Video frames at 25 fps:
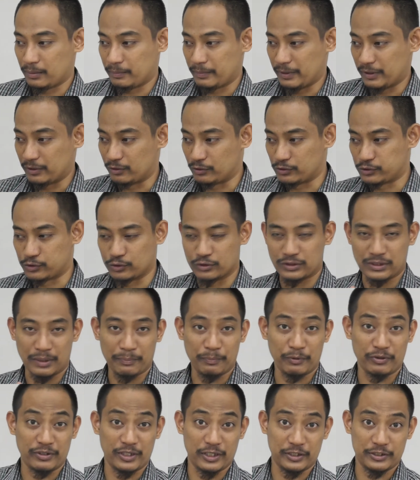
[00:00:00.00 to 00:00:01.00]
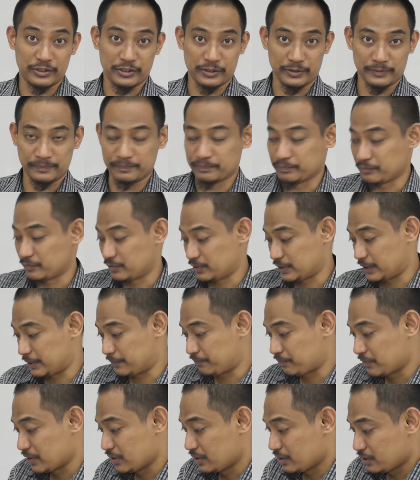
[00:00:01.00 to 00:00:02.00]
and also support reaction,
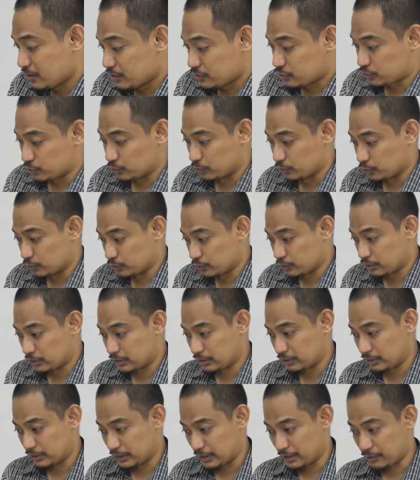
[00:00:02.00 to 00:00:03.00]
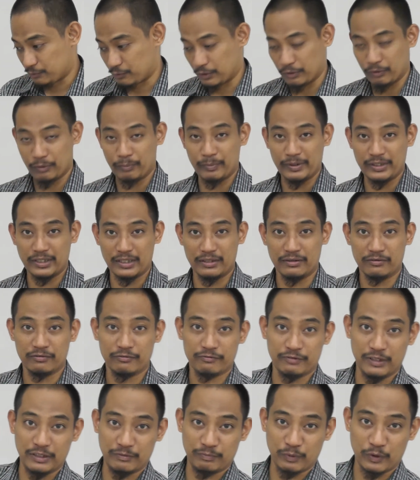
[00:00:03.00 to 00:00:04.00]
right? So yeah, we will begin
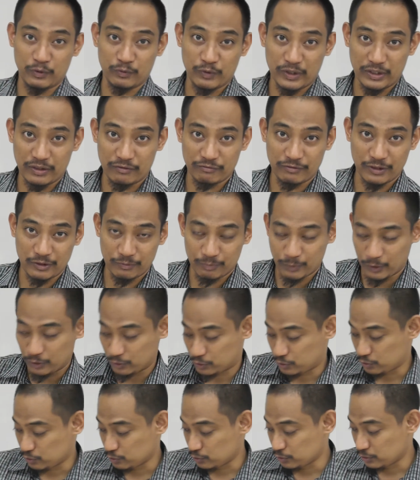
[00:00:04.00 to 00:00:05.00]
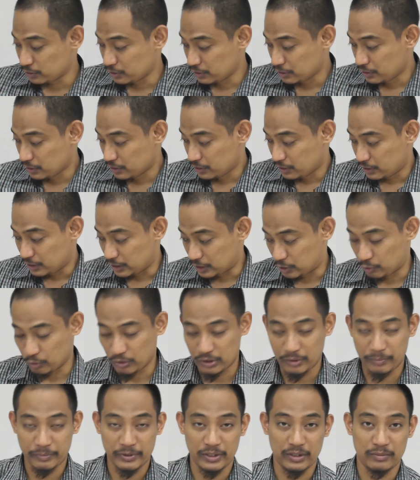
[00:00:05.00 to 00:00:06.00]
5.1 and 5.2,
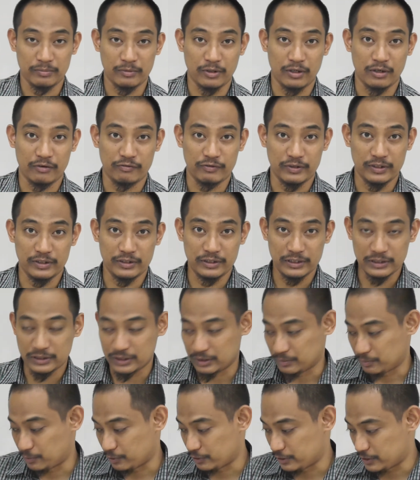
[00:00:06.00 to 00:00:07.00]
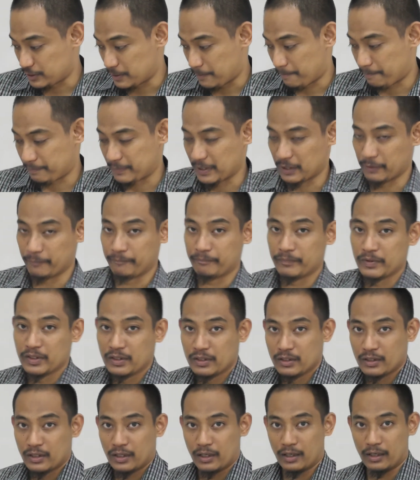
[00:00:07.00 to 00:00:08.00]
equilibrium of a rigid body. Now,
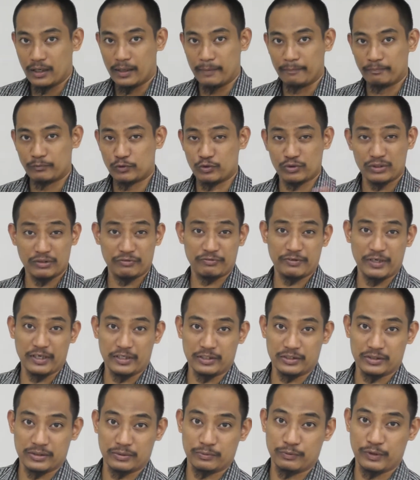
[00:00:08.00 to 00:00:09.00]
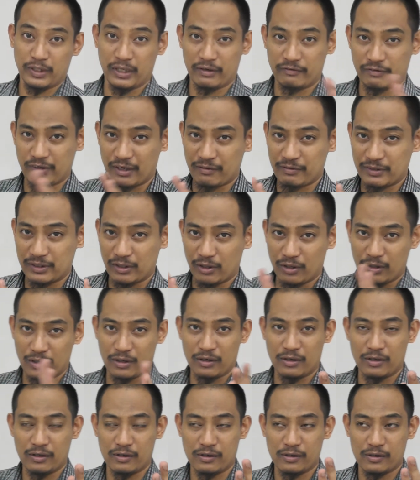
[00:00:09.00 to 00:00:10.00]
to refresh, we have covered
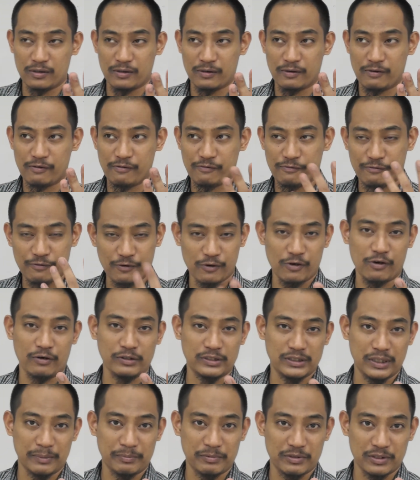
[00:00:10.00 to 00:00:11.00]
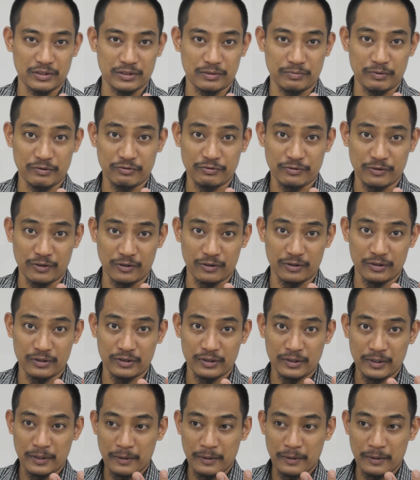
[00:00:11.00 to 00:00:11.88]
4 chapters before,